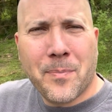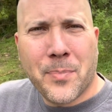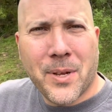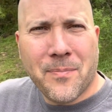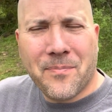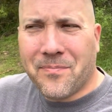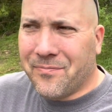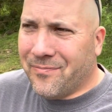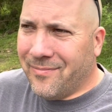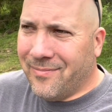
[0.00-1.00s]
But
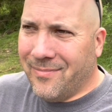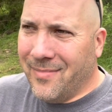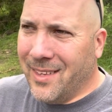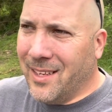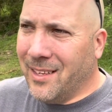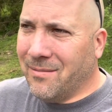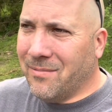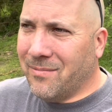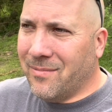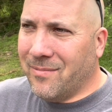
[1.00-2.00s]
you
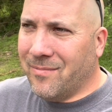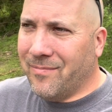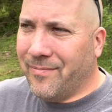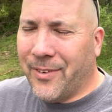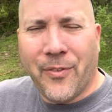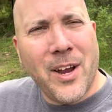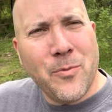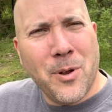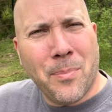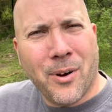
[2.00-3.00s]
find
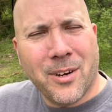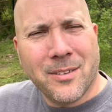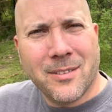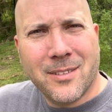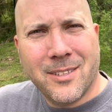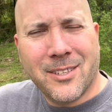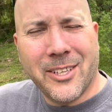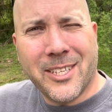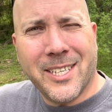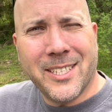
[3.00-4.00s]
one part, you
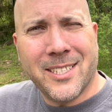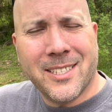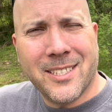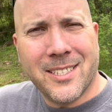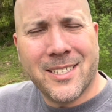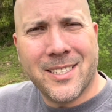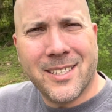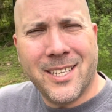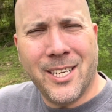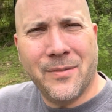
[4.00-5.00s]
click on the
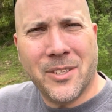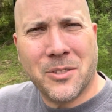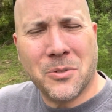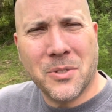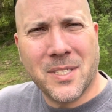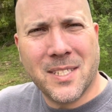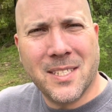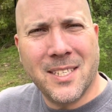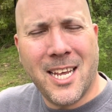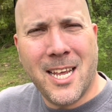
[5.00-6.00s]
individual's
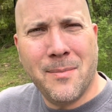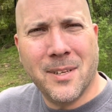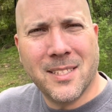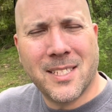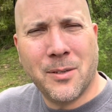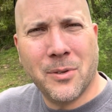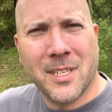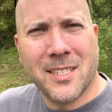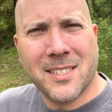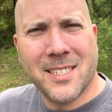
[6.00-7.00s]
name and see what
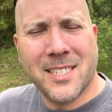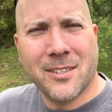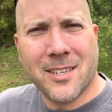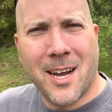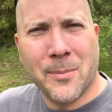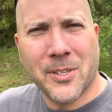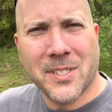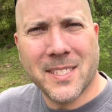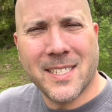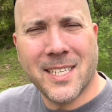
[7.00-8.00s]
else is in their commerce
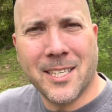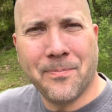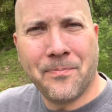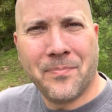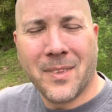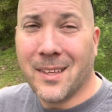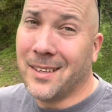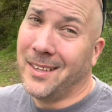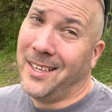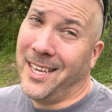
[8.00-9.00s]
listing, and
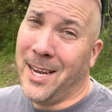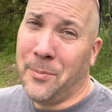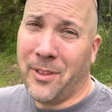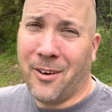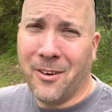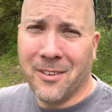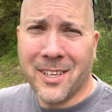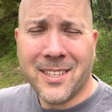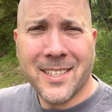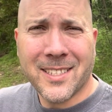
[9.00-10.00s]
you end up with a haul
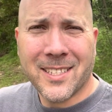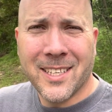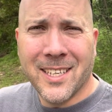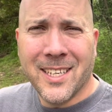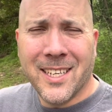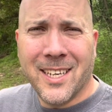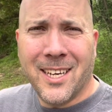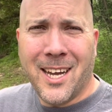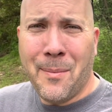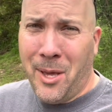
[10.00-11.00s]
like this.
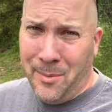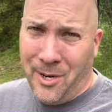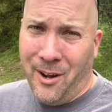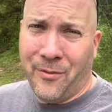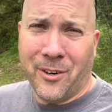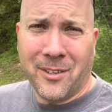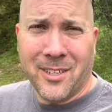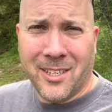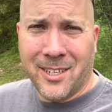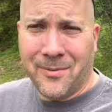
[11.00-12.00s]
I may have an
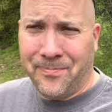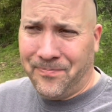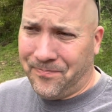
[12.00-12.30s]
offer.